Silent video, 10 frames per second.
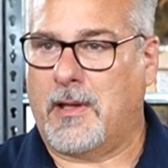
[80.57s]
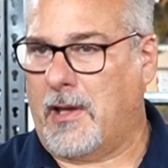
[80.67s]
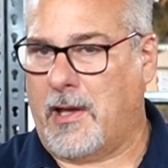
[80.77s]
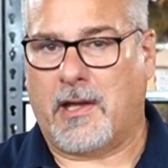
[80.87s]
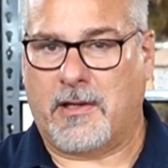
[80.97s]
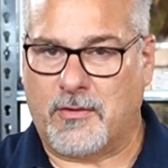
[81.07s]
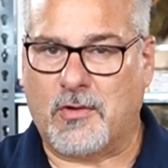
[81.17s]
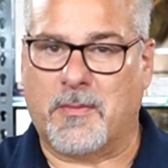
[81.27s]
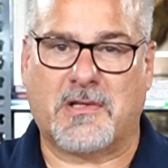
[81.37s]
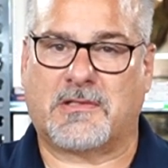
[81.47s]
and in
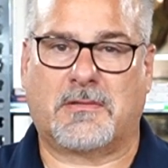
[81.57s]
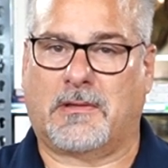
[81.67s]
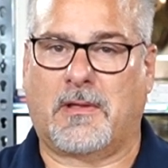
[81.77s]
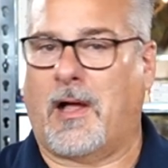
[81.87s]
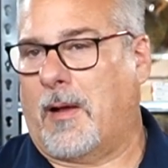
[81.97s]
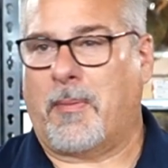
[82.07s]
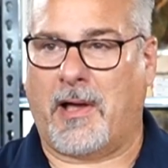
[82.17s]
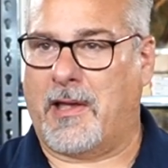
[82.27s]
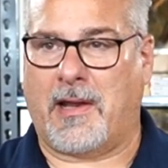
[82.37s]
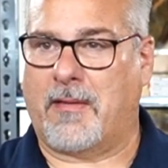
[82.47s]
two months, I'll
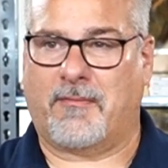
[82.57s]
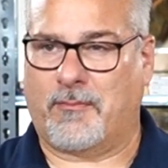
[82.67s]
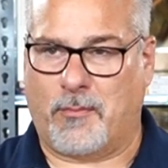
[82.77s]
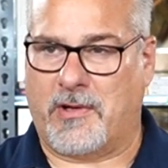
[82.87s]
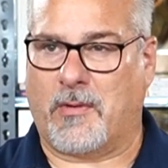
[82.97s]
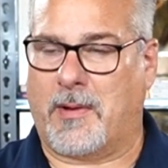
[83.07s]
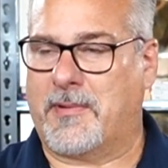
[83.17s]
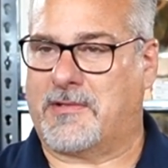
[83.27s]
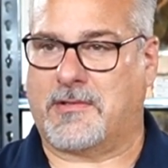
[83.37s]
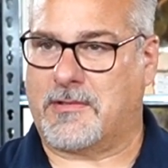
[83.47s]
buy it when you go out of
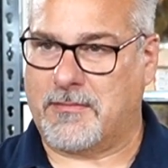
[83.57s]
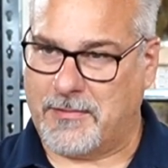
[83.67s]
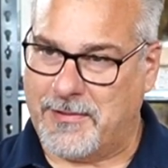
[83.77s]
business.